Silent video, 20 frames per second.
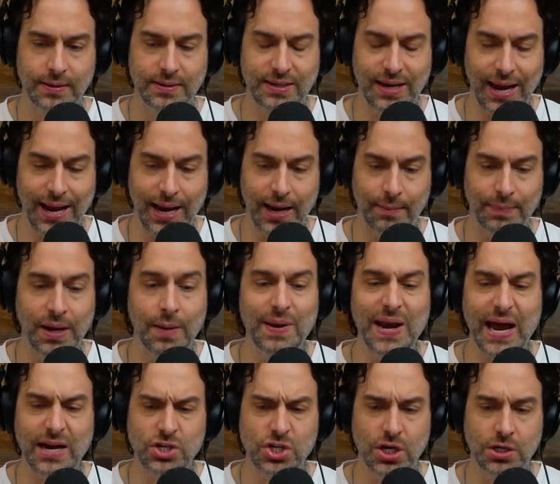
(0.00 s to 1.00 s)
Damn, give me
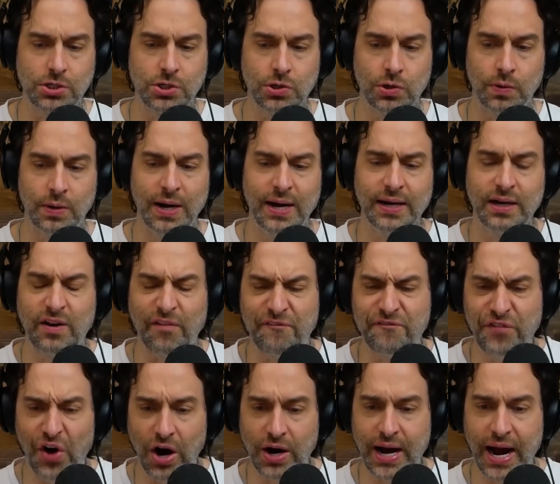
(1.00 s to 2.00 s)
that shit too. Get the
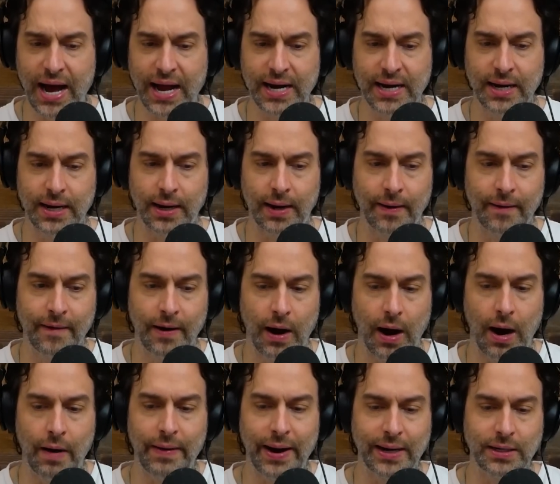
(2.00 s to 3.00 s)
fuck out of here.
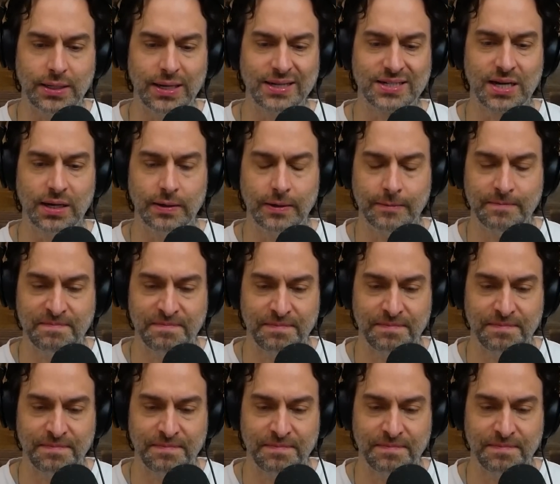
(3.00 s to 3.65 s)
All right, let's get...